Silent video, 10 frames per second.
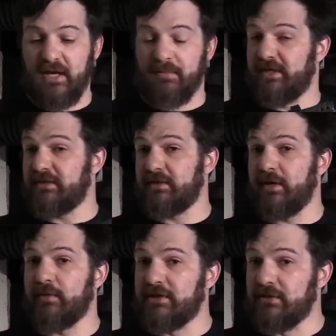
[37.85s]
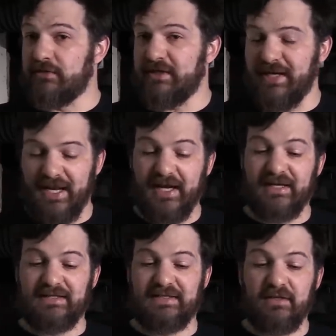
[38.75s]
But yesterday I went to use it and
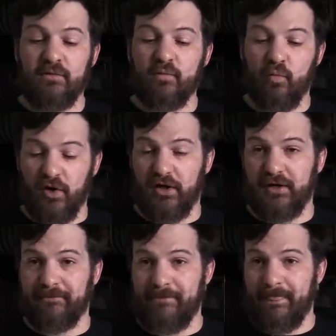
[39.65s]
it didn't work.